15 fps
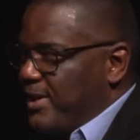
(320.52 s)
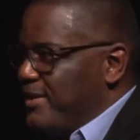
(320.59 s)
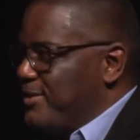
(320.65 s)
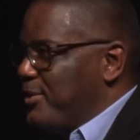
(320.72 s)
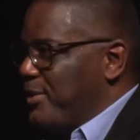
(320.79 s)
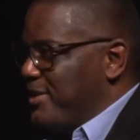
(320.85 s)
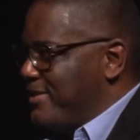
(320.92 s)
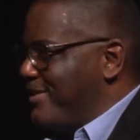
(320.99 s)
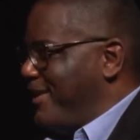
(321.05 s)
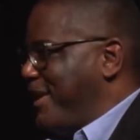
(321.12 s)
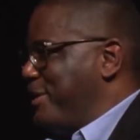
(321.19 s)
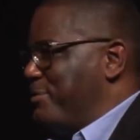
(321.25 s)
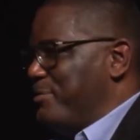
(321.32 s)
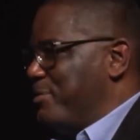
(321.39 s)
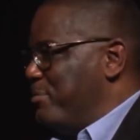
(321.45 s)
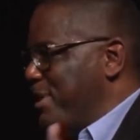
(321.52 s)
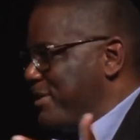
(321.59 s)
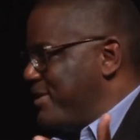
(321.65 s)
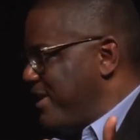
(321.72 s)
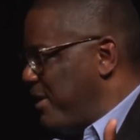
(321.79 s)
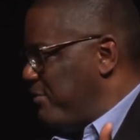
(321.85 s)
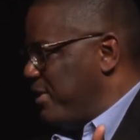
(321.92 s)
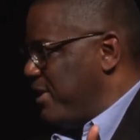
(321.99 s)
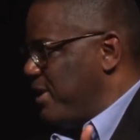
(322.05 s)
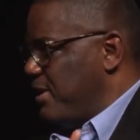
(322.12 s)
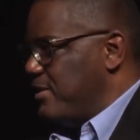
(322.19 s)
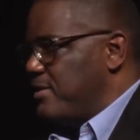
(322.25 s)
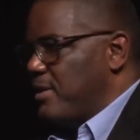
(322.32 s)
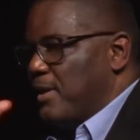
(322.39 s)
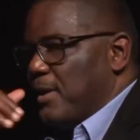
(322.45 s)
so it's like mid
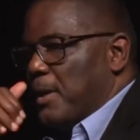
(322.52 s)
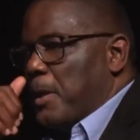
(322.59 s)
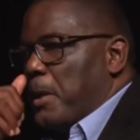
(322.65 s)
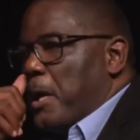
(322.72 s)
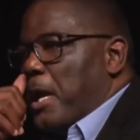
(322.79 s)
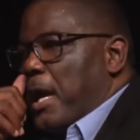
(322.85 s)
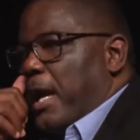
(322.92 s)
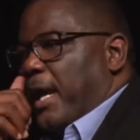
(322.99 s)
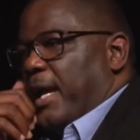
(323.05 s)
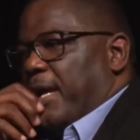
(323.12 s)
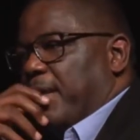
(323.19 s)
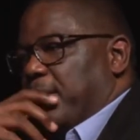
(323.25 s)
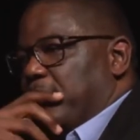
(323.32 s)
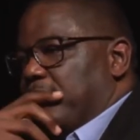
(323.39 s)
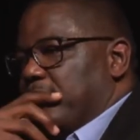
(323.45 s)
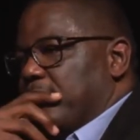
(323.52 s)
70s, and